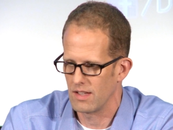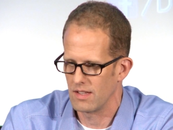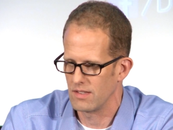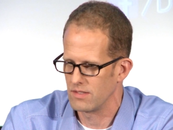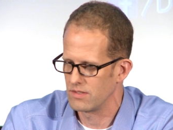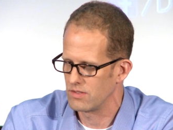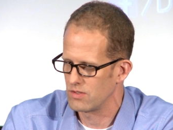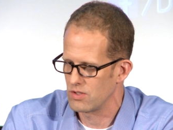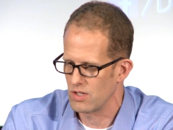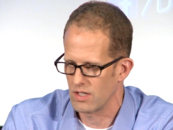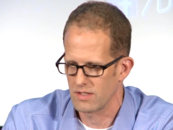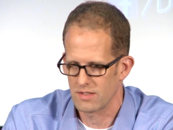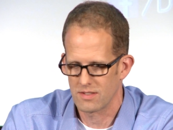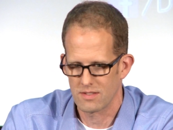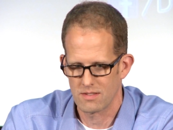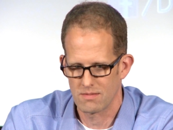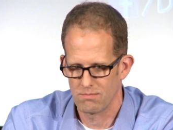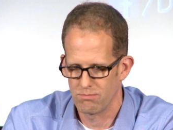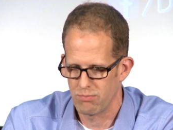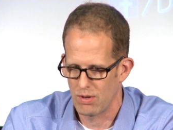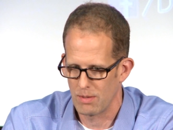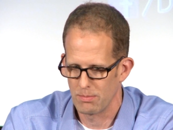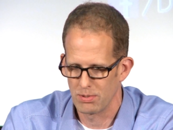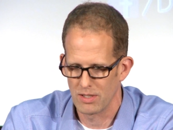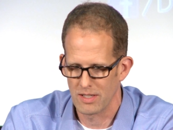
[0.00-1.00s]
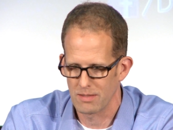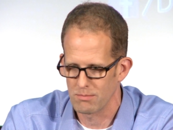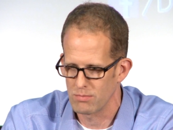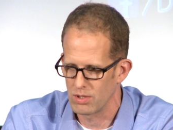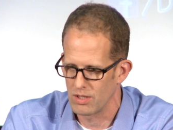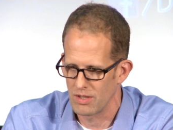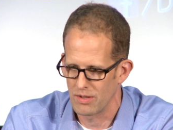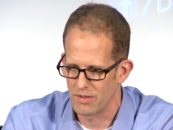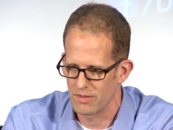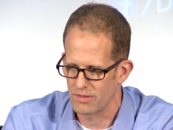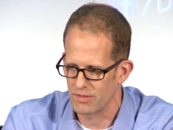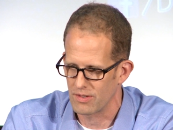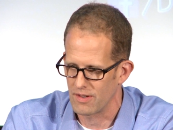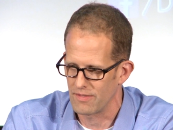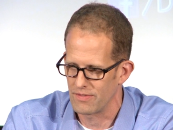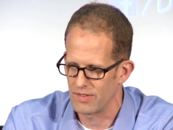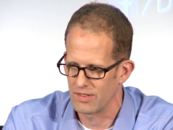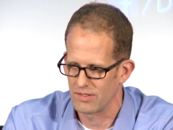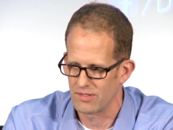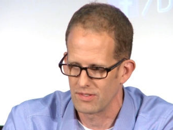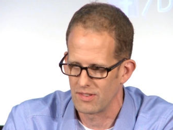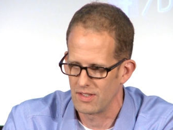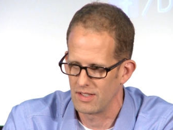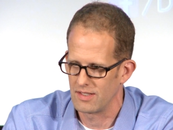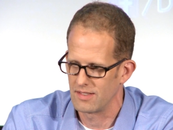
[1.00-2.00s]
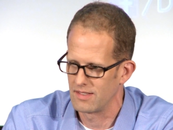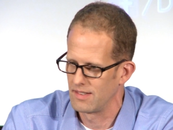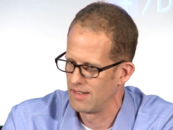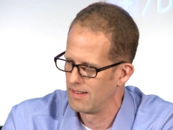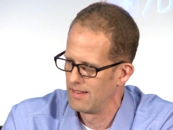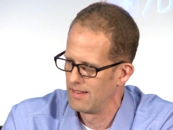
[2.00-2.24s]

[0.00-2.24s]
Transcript: is just bubbling below the surface that